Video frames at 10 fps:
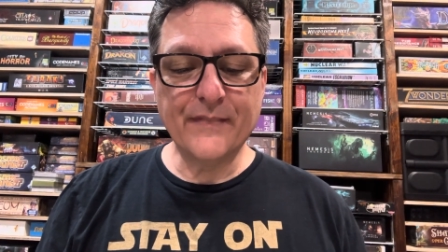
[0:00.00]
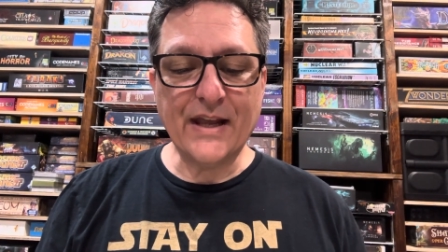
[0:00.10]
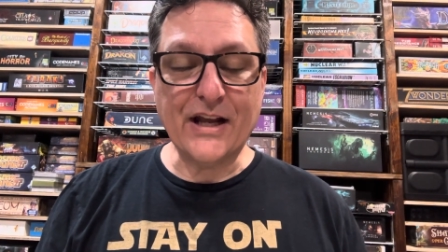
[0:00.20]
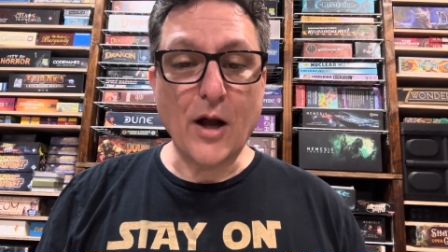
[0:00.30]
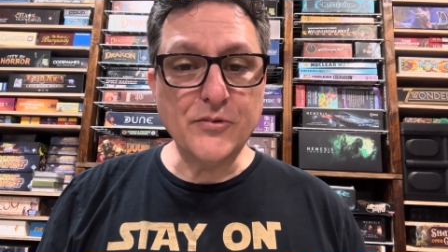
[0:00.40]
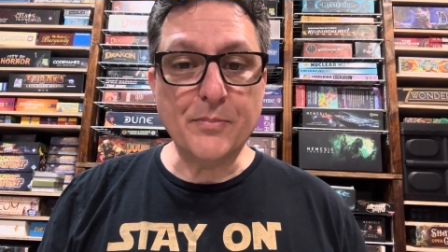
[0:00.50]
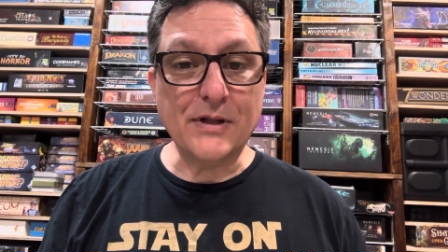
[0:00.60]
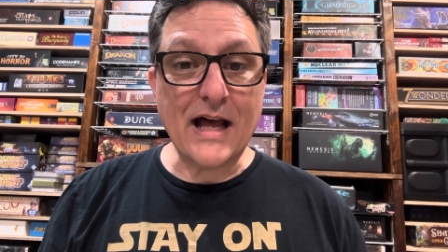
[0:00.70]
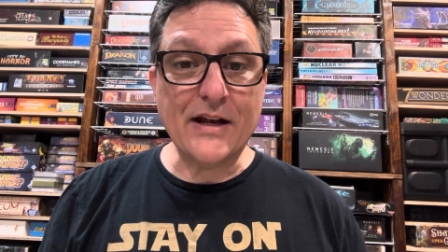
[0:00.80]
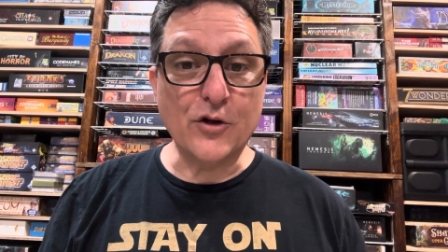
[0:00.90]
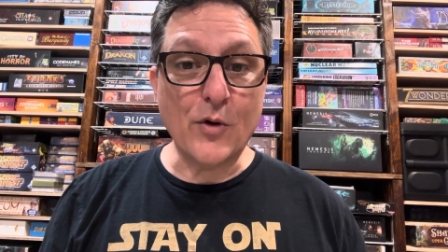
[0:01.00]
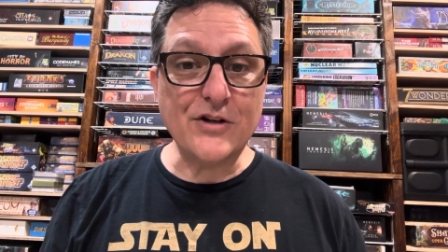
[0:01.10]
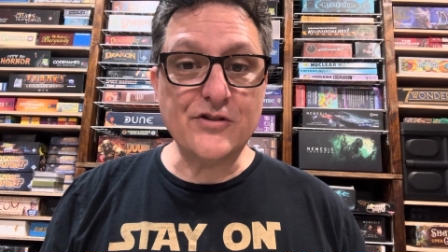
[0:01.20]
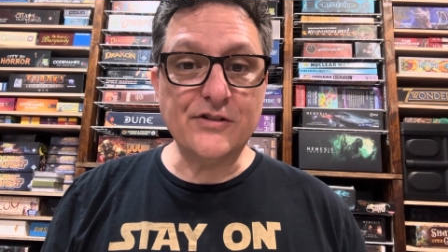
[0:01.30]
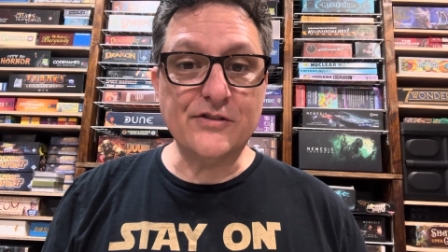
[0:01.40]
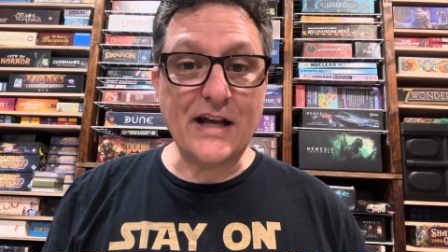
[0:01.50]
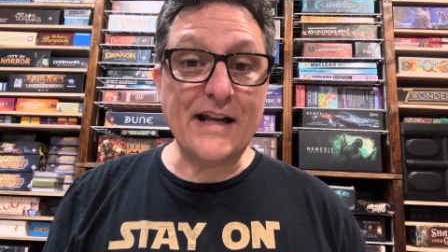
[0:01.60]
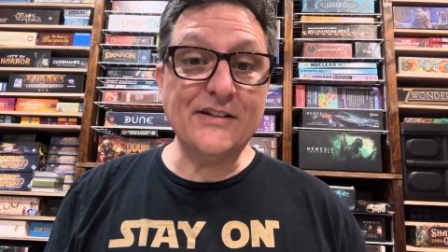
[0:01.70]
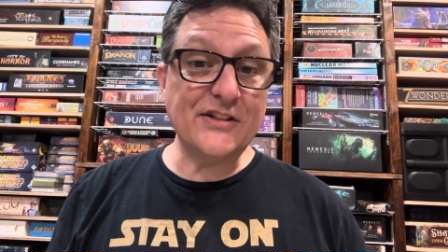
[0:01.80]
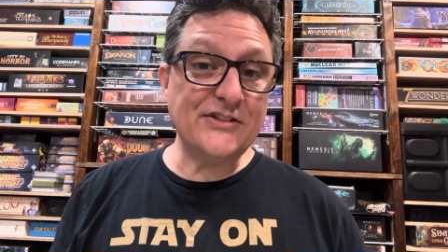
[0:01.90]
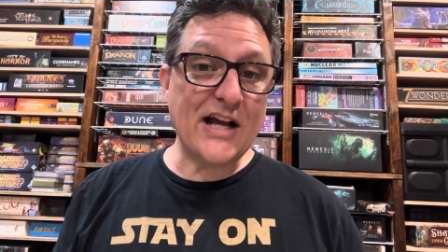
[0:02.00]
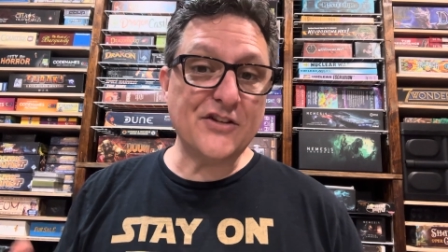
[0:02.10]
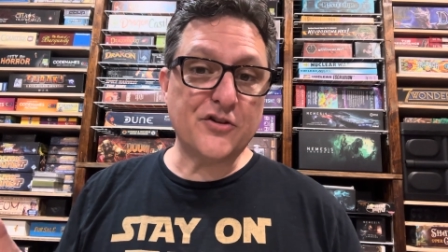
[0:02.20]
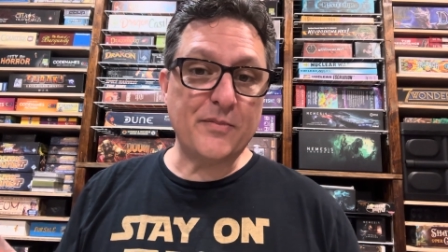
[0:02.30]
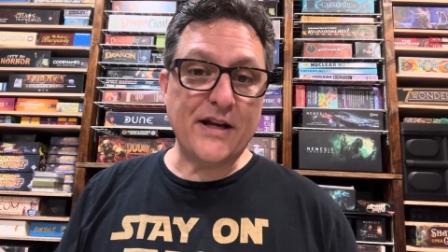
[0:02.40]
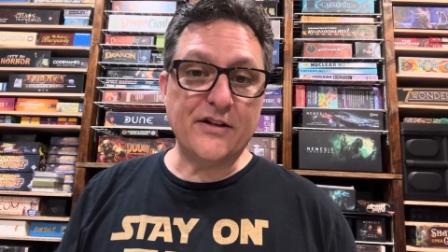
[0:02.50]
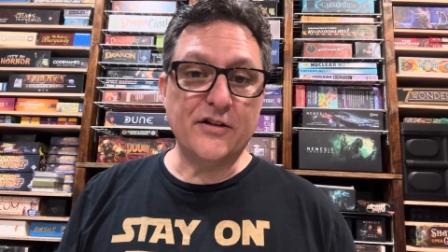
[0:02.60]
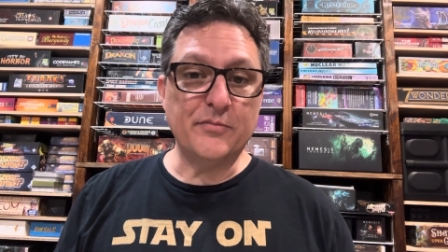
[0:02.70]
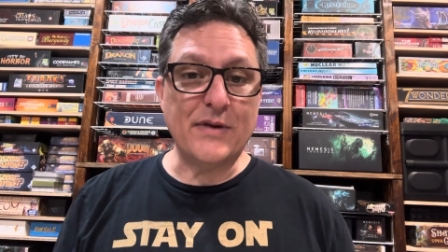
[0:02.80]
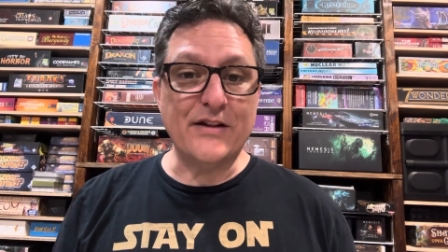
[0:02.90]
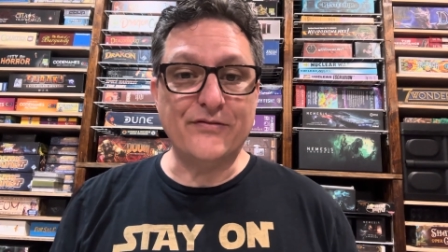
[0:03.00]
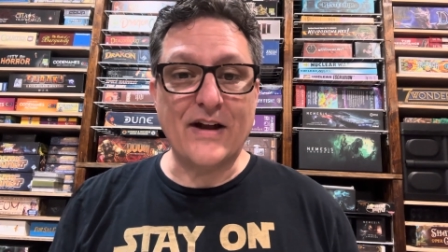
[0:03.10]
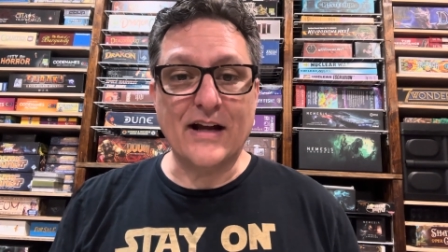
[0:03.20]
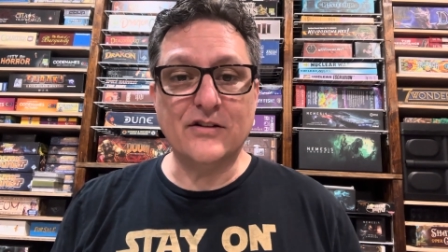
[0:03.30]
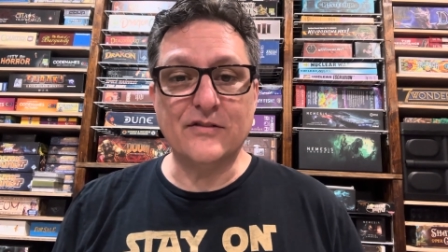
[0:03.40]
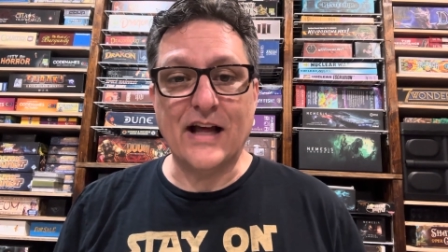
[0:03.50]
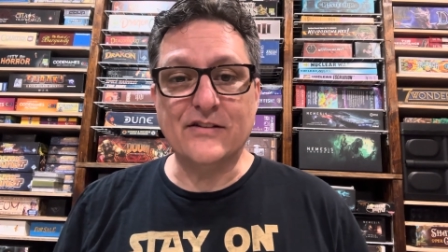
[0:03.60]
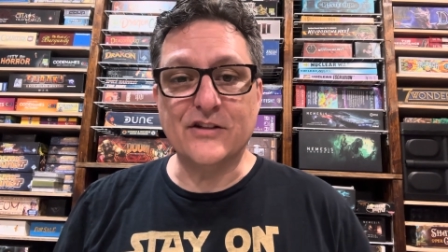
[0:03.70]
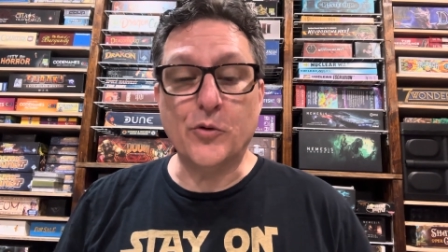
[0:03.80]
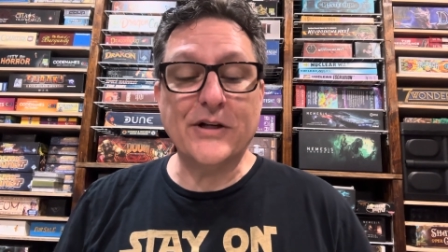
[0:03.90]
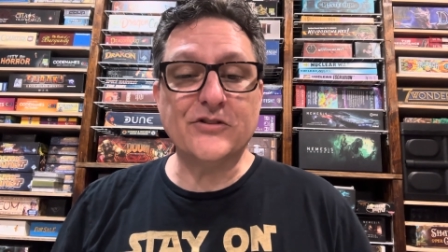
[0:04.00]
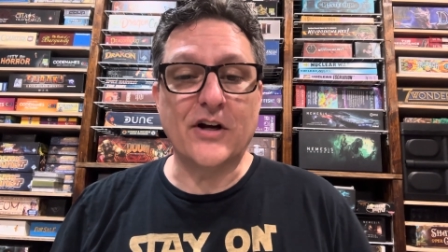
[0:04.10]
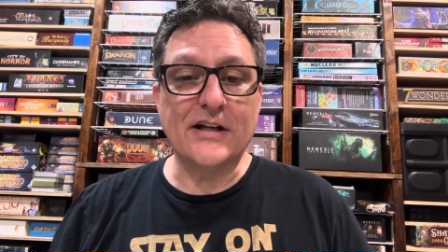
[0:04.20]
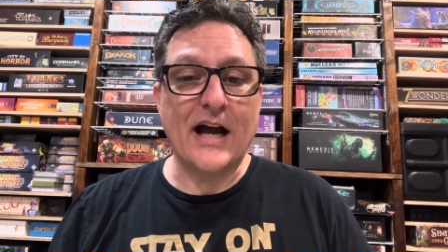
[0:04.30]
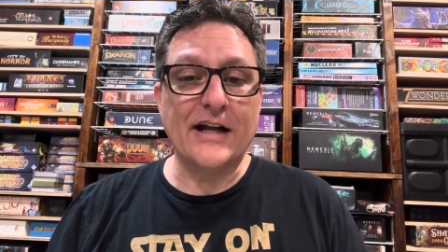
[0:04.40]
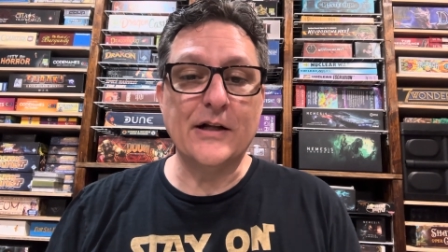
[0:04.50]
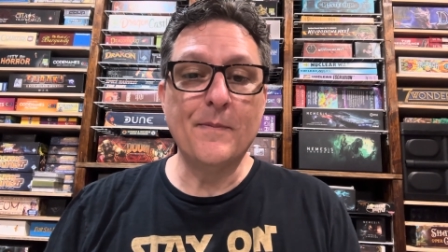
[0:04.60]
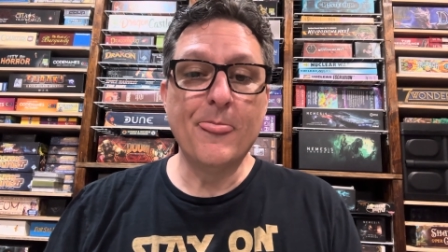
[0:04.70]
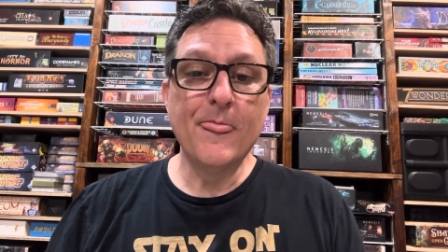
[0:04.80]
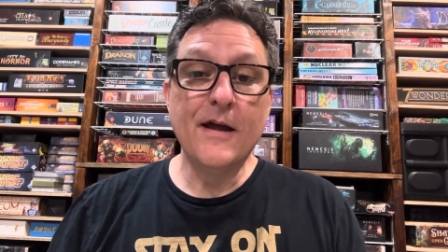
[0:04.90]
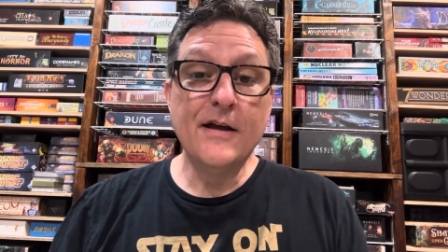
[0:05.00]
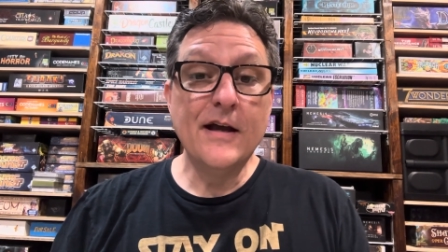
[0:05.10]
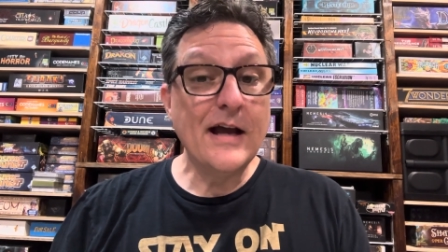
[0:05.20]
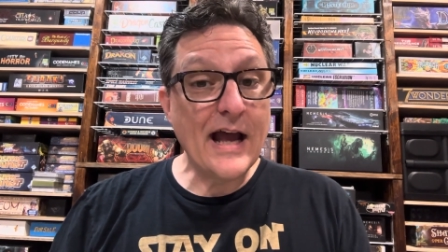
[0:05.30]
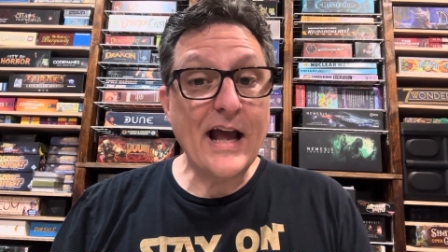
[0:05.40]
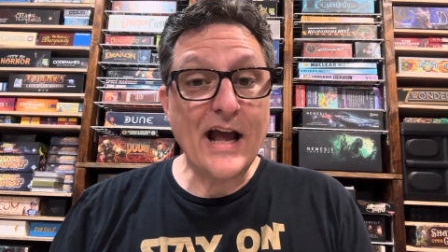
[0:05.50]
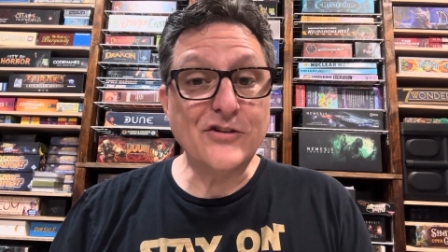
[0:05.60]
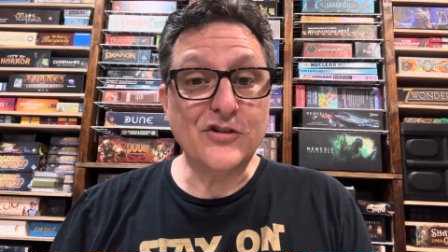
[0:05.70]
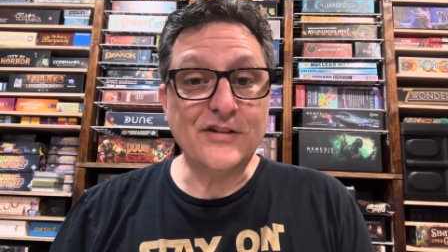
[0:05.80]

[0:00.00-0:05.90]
it comes up a lot in questions, and it's exacerbated by the fact that the Quick Start Guide has an